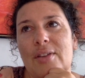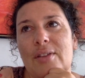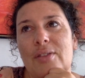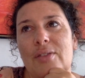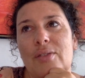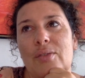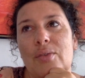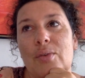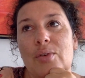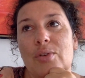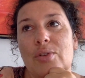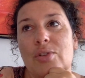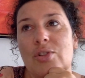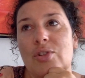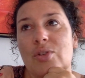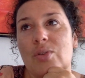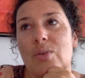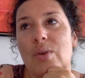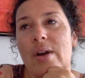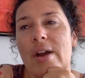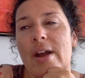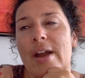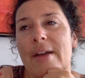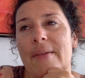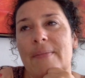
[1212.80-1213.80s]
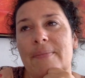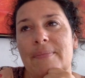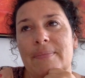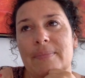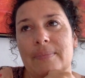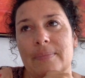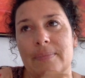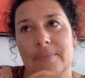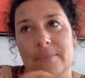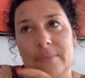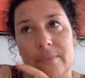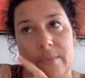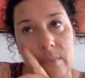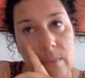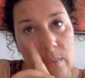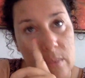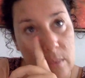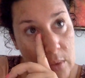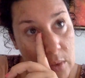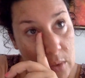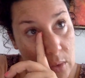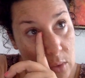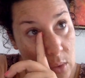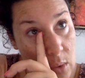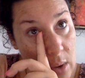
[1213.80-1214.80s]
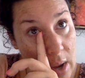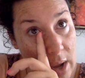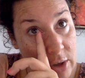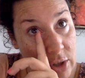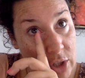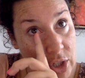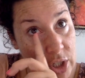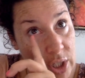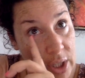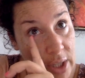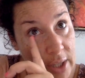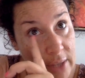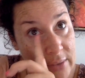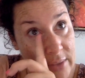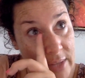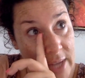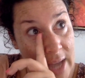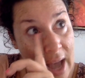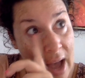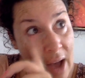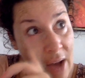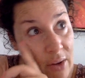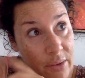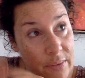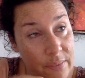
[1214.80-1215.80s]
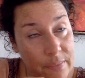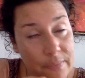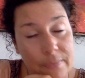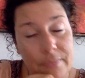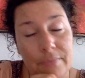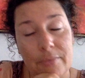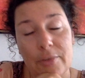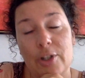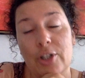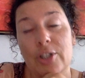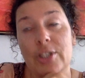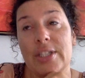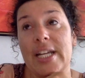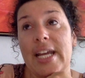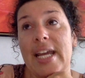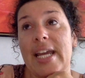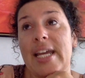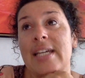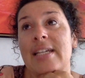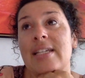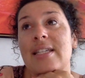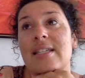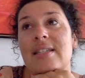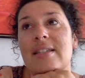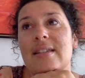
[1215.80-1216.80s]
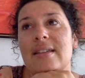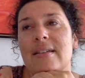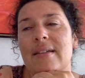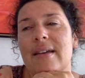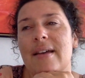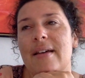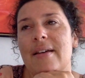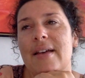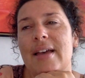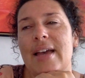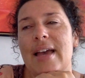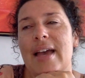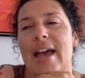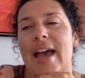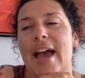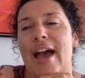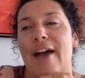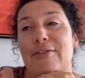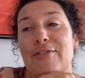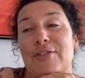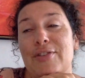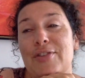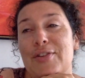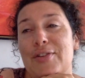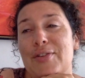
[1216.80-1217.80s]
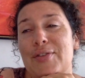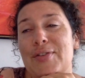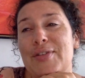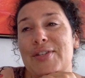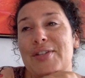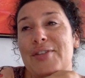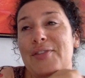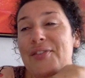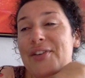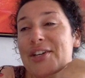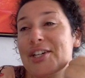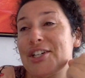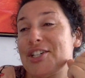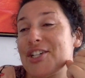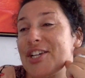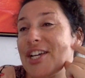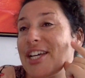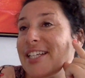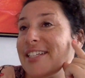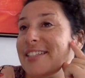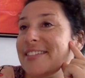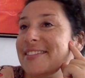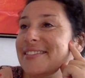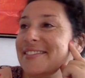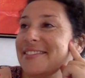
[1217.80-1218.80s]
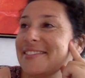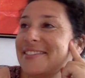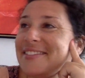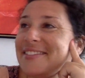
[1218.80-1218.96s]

Through her story, through how she lived out her days after the crucifixion,